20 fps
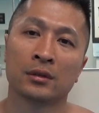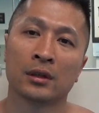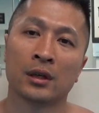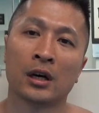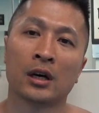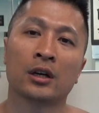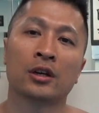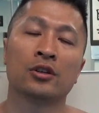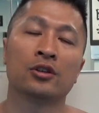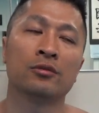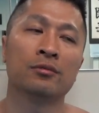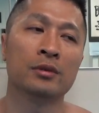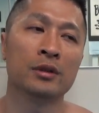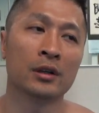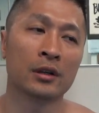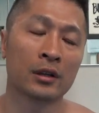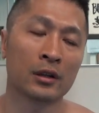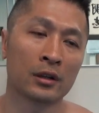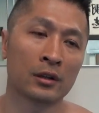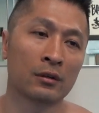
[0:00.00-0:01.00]
How can you be
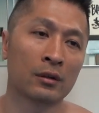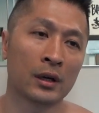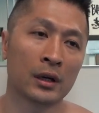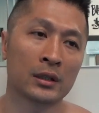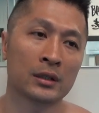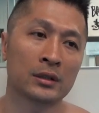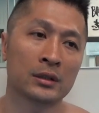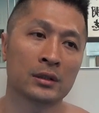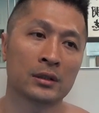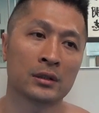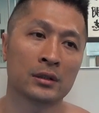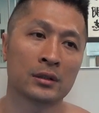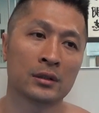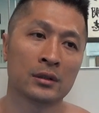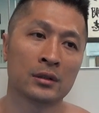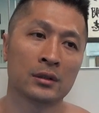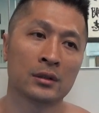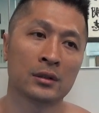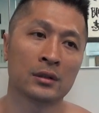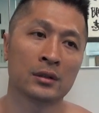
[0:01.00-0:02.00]
a threat
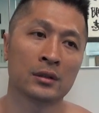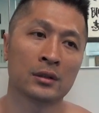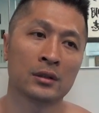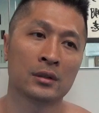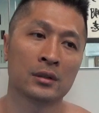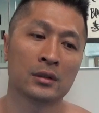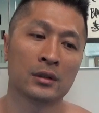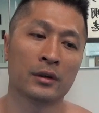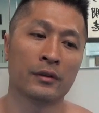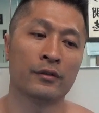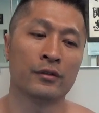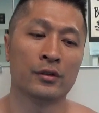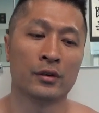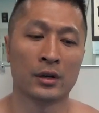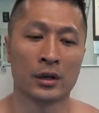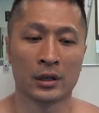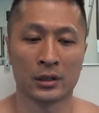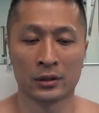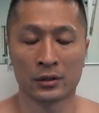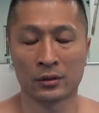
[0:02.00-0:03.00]
if
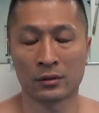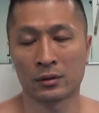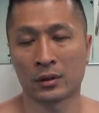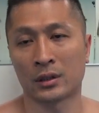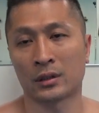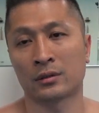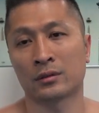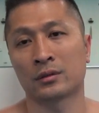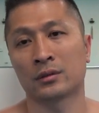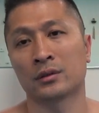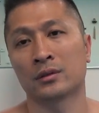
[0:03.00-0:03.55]
you're on the ground?